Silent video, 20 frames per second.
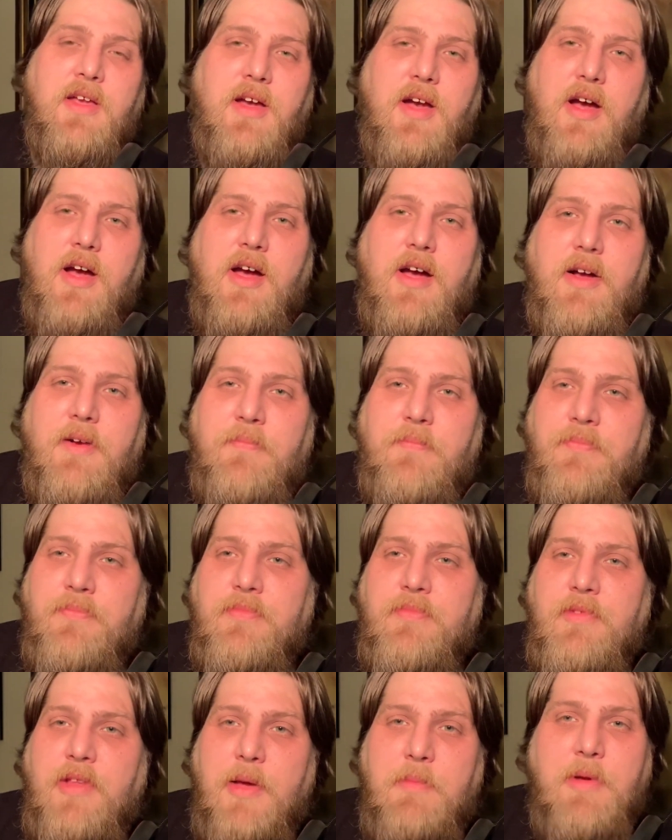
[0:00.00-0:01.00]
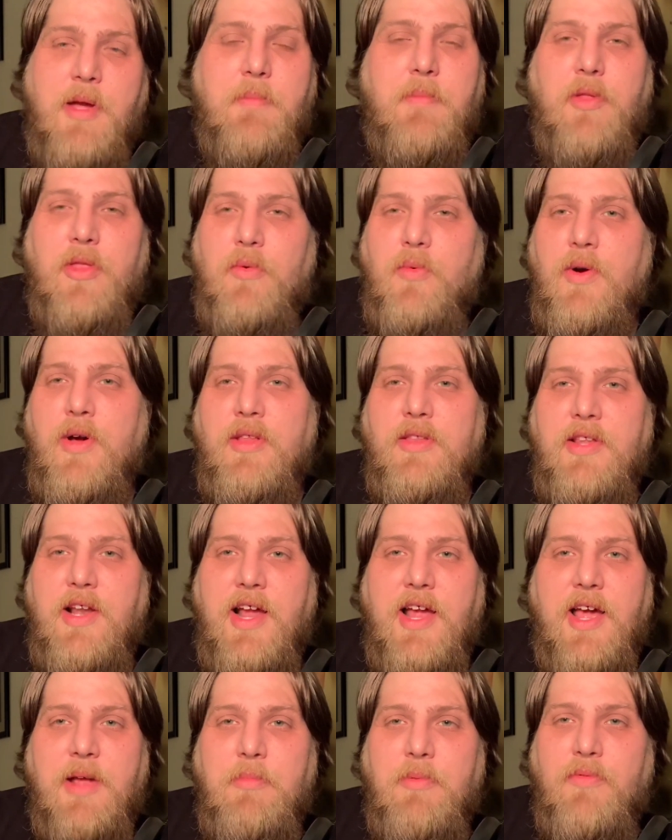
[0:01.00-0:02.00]
Uh, hit me up on the one that I
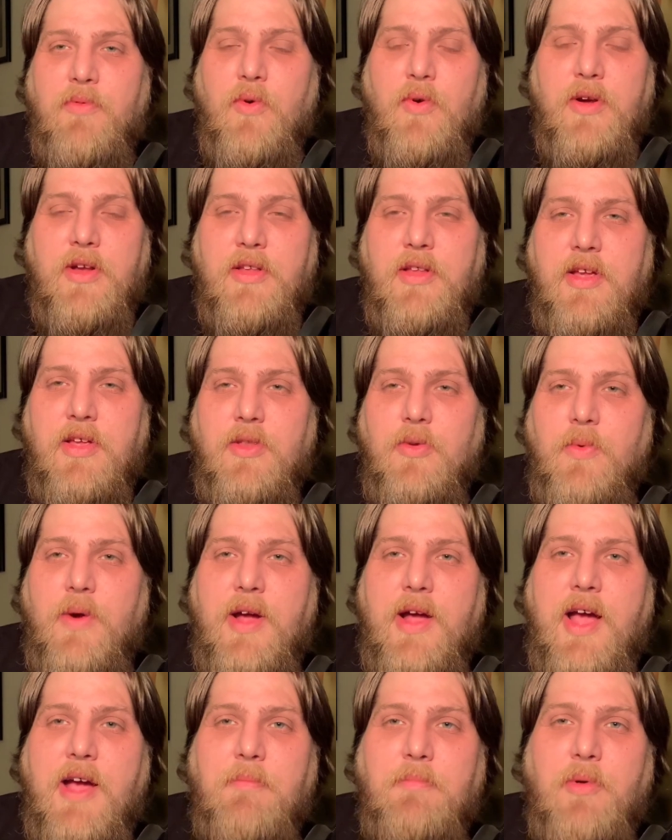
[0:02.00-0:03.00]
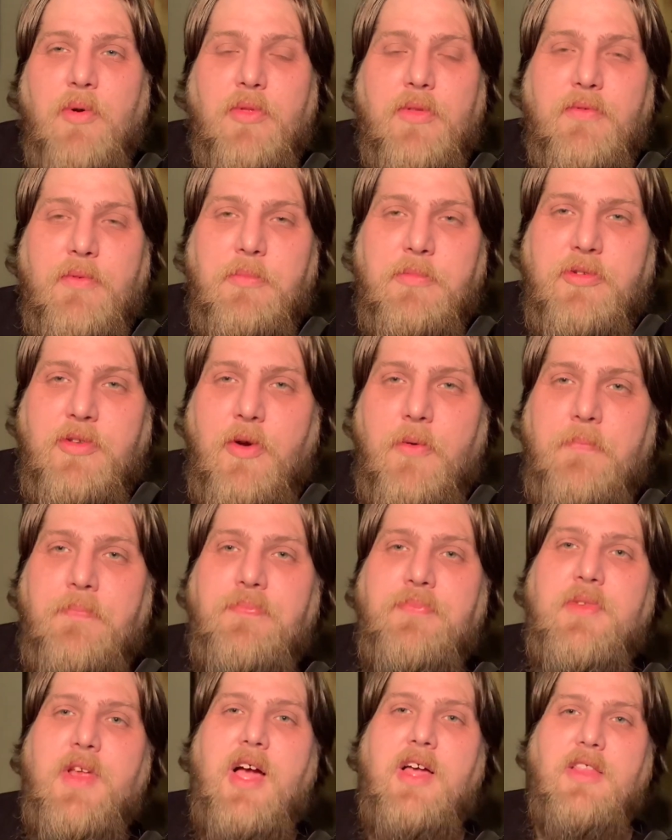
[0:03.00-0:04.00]
had before. Either way, I have both of them. So
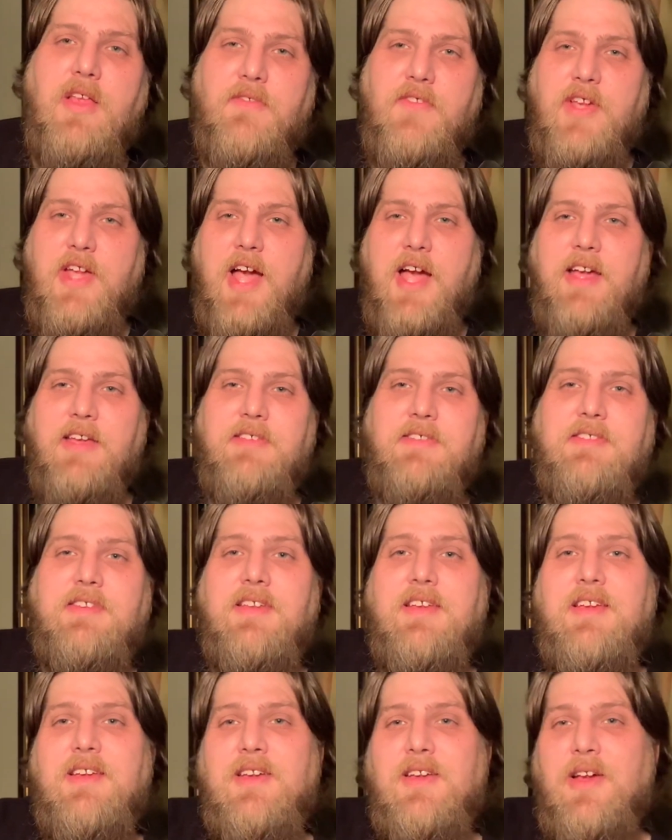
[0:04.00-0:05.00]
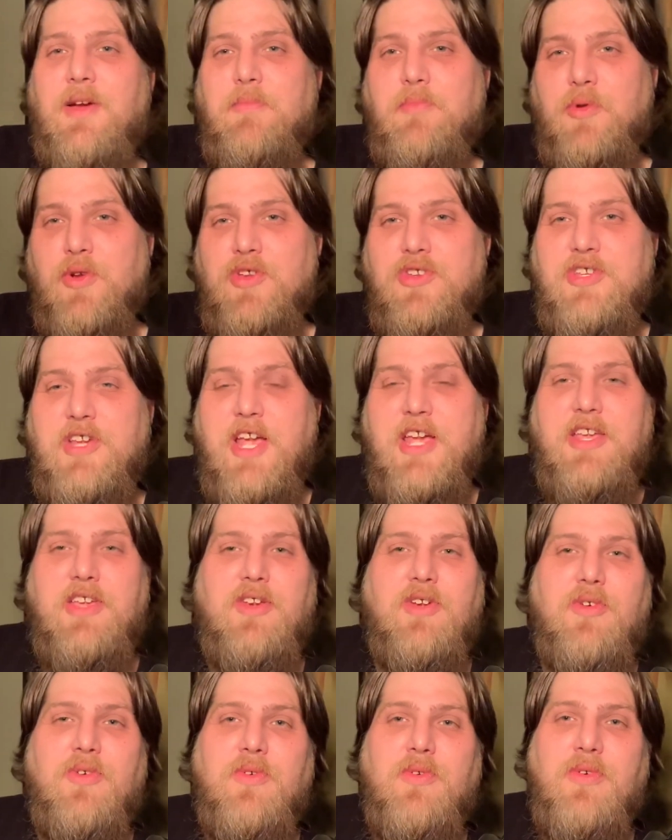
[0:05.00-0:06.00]
I love you guys. Appreciate
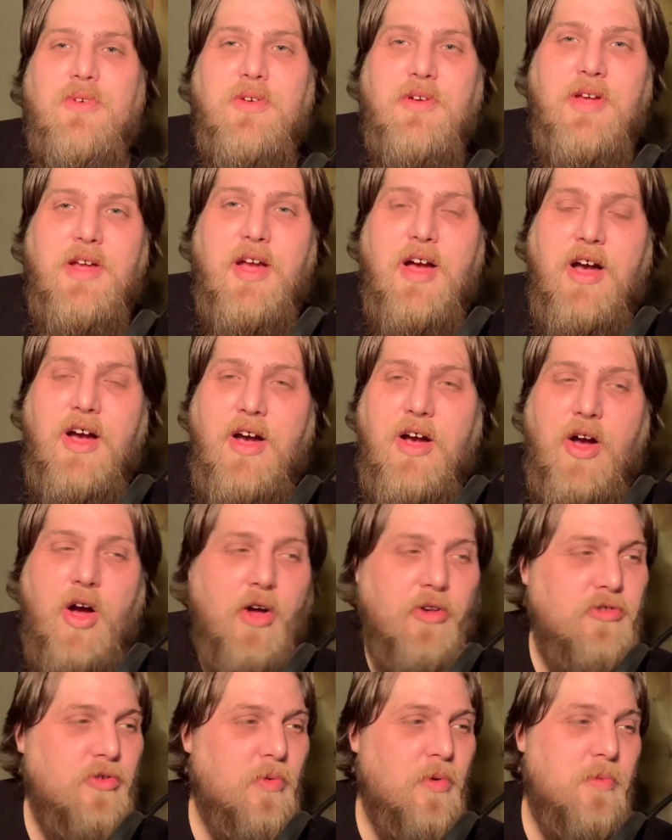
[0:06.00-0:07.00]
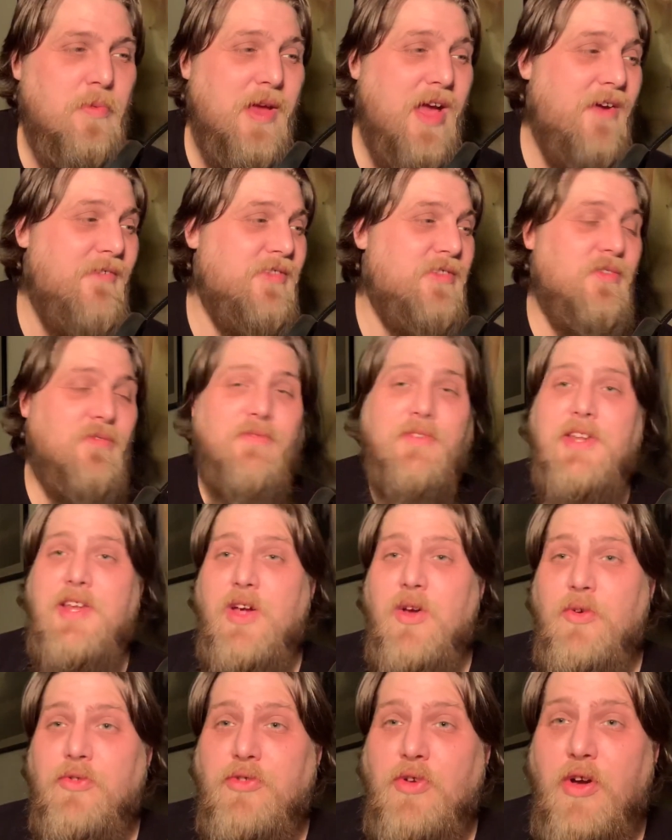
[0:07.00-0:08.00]
you. Uh, also, we'll be having some
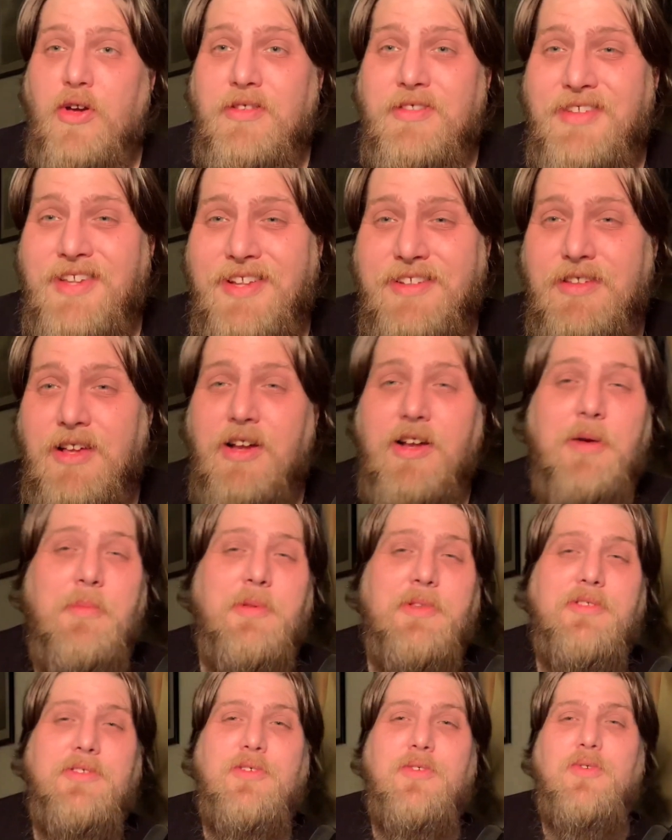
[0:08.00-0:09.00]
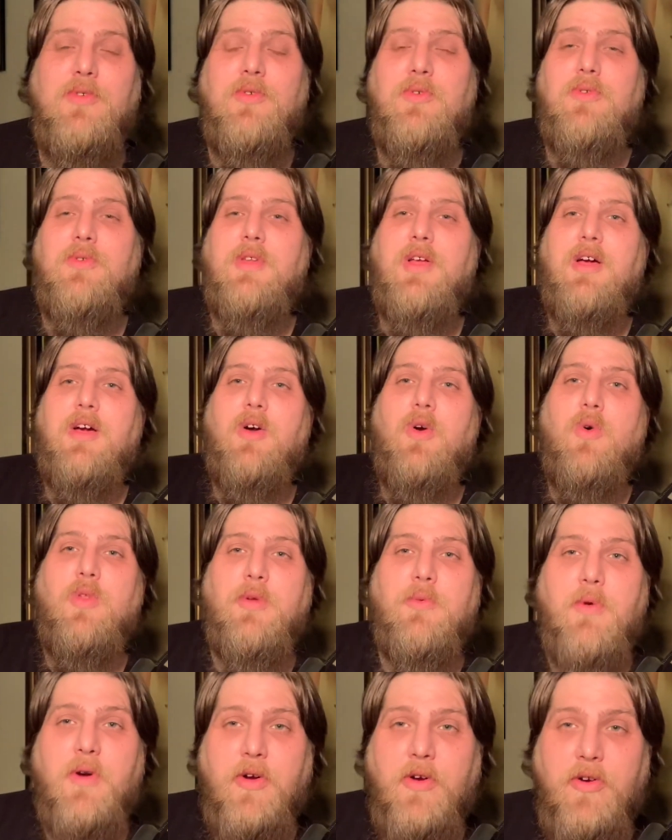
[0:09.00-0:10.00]
videos on TikTok coming soon. Uh, Holy
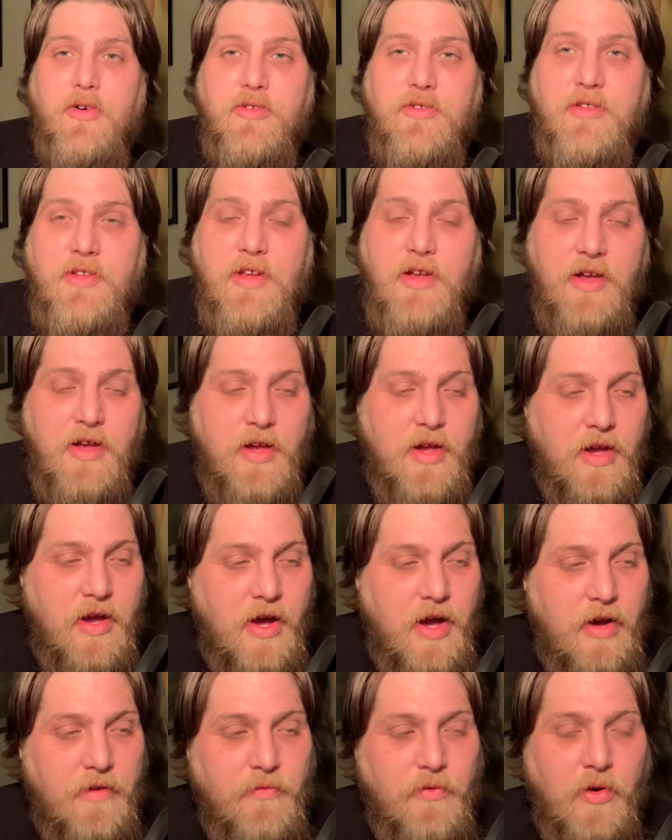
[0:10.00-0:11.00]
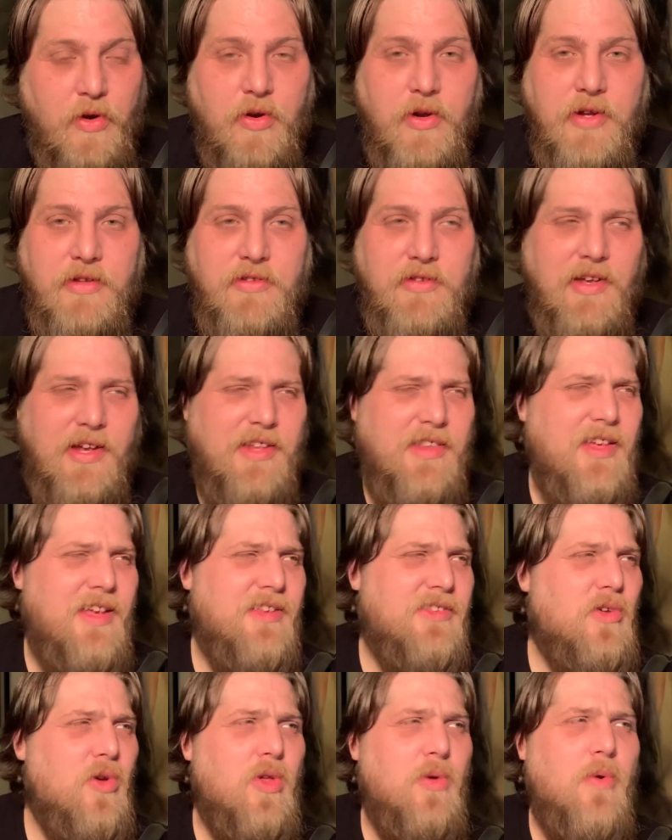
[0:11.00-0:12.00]
Walkers uh, for it's like
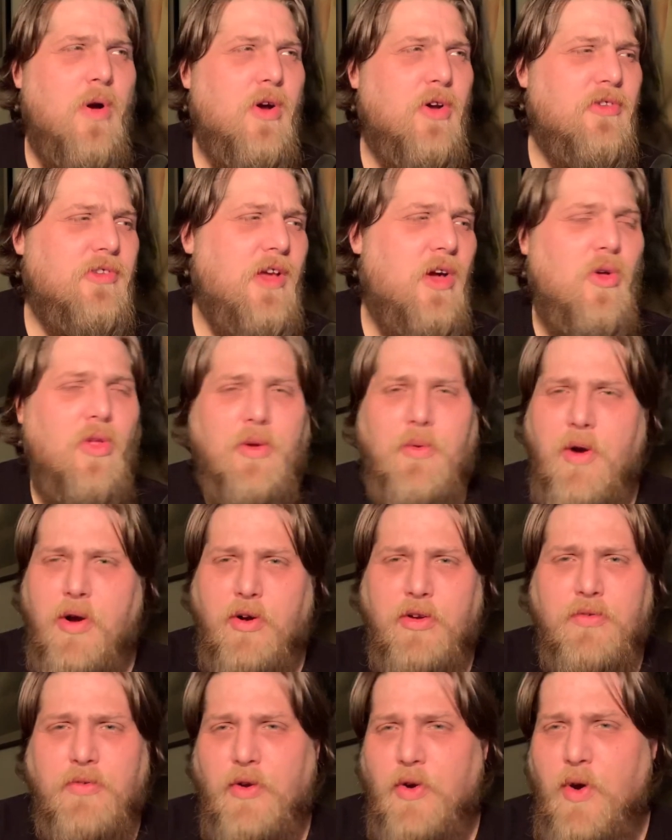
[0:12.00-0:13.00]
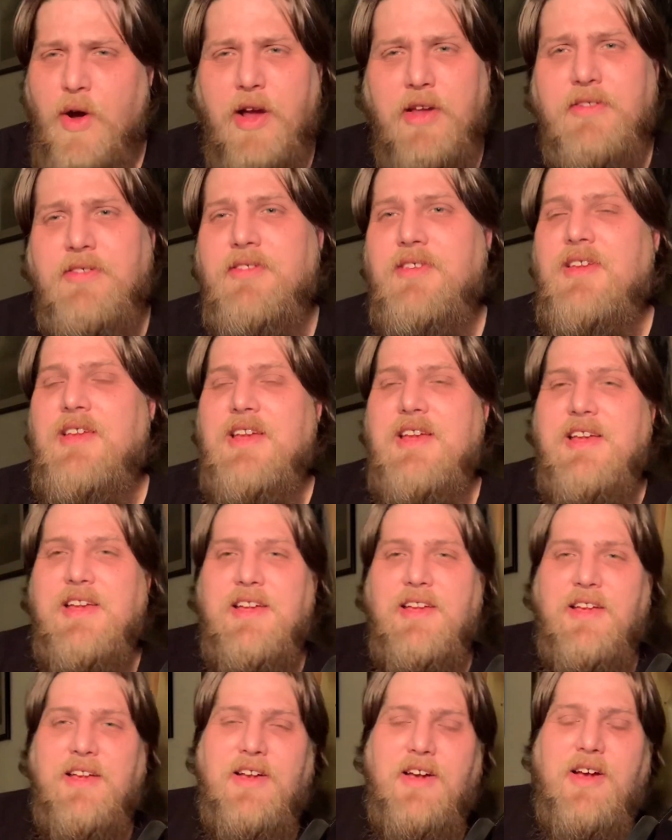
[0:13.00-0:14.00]
it's Holy Walkers at Holy Walkers for Christ
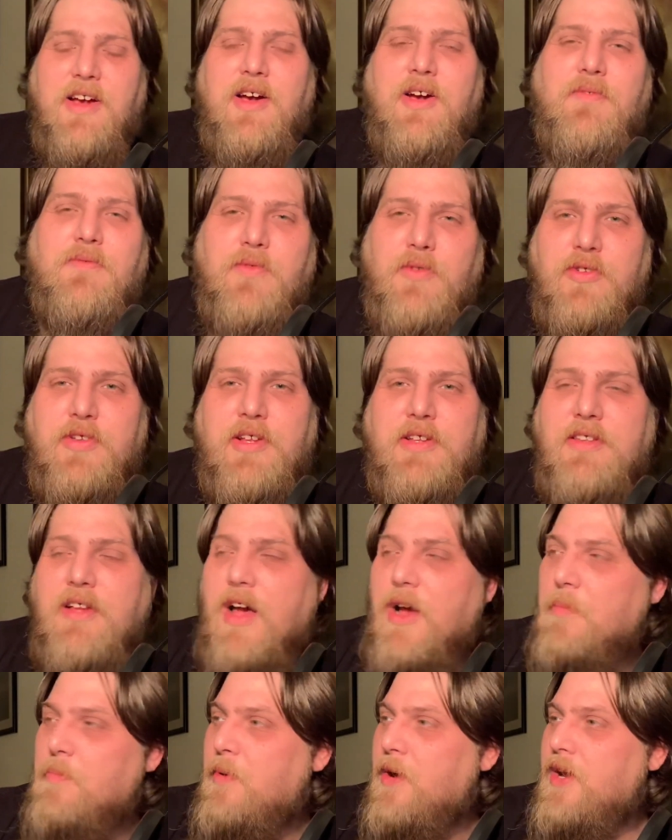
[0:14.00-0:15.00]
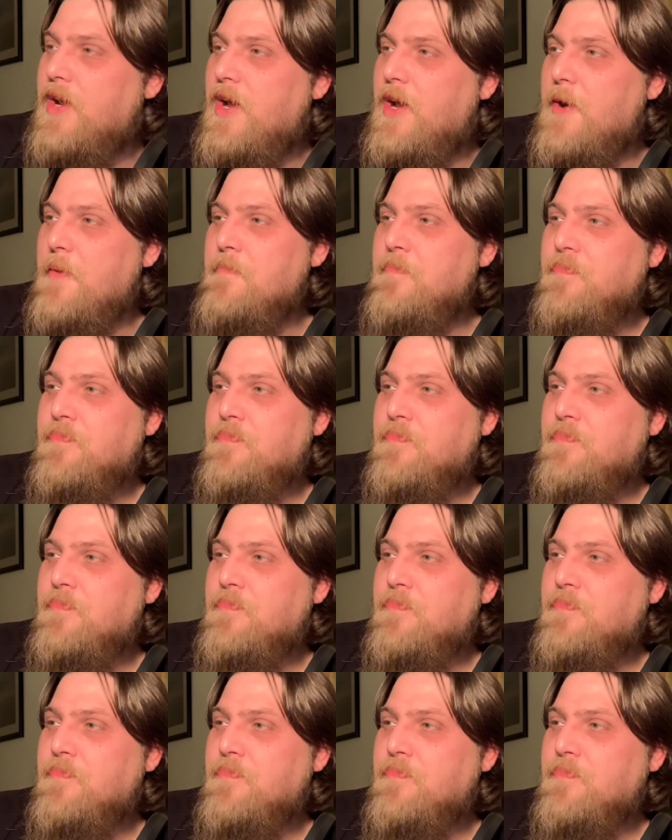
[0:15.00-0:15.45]
uh, for TikTok, but uh,